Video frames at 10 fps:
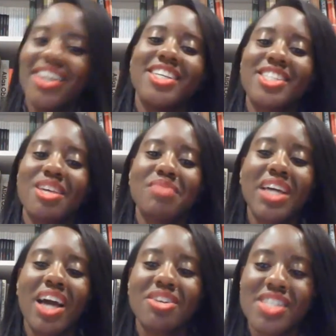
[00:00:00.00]

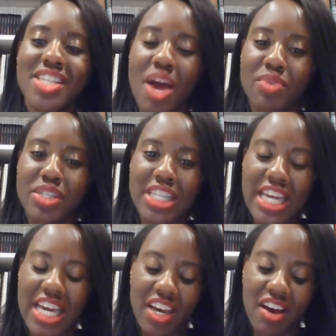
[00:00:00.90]
Something else that I was
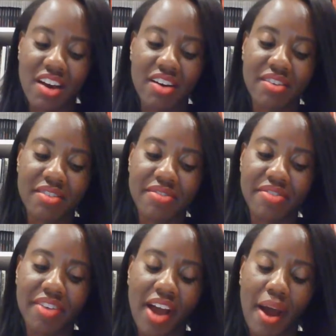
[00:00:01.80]
thinking of
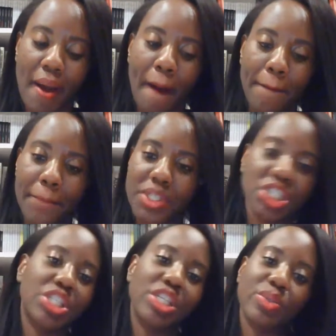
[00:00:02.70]

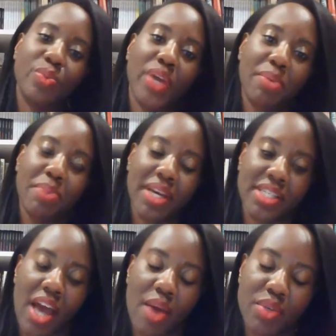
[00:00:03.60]
just this week,
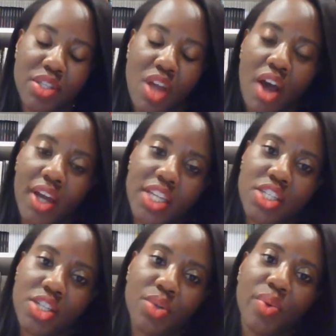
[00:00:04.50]
because I was talking
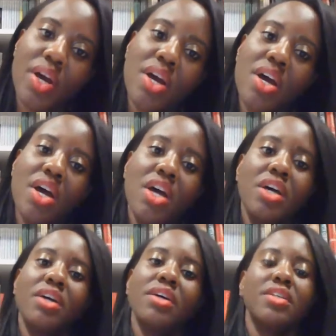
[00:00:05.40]
to
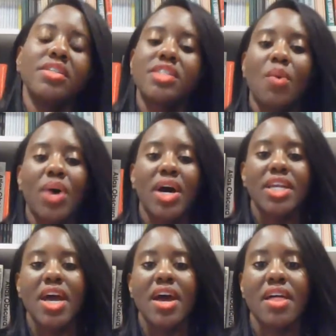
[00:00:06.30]

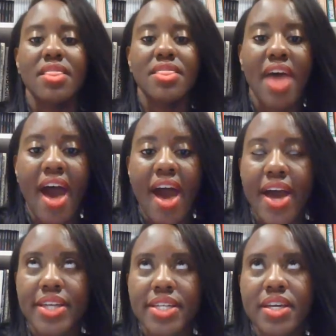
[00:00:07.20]
someone
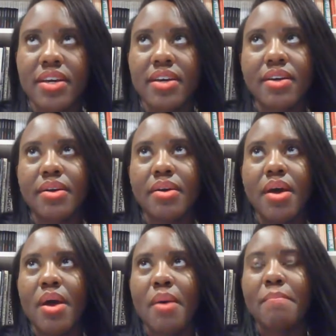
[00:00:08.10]
that
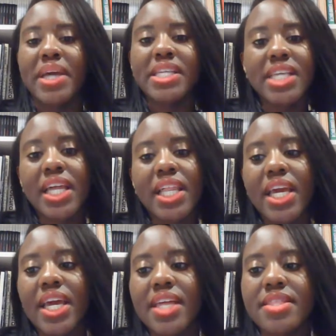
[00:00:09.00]

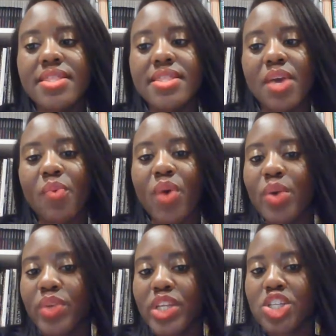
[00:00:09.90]
basically they
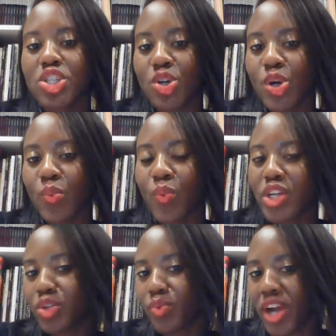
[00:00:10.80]
weren't really sure
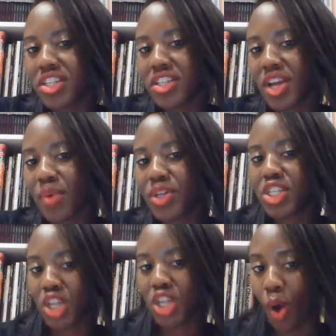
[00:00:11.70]
what direction they wanted
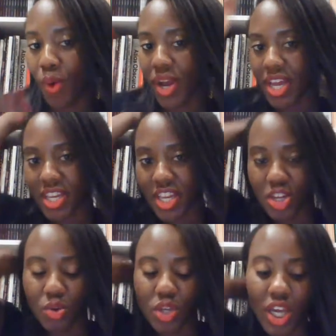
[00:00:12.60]
to go in.
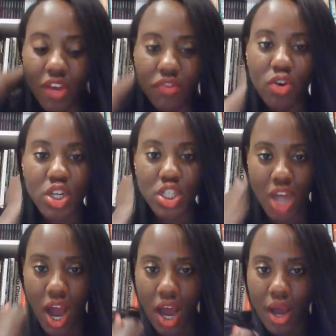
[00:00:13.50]
They're looking for a
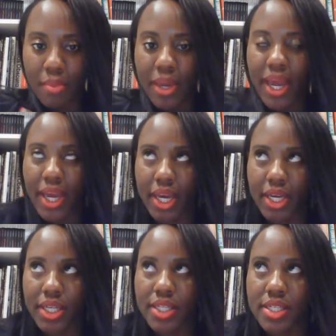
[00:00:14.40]
job
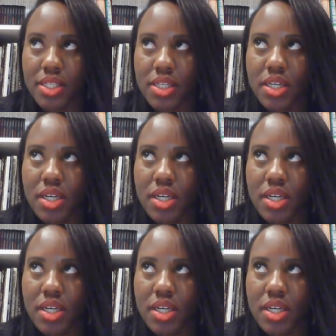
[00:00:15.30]
and